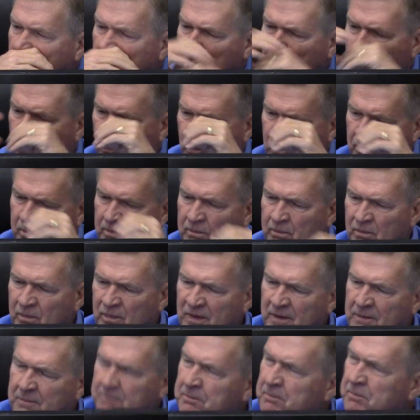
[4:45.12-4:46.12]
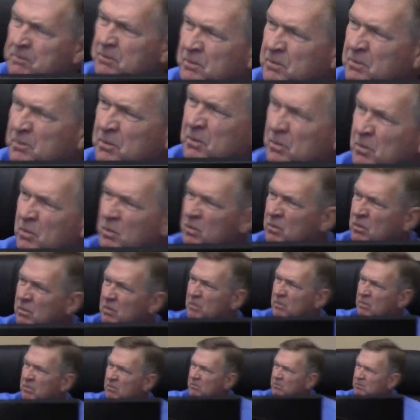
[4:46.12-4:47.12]
We know that sound does strange
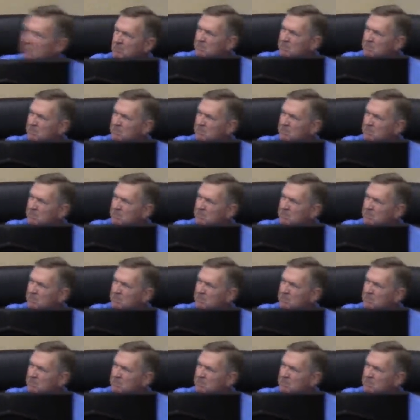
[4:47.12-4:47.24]
things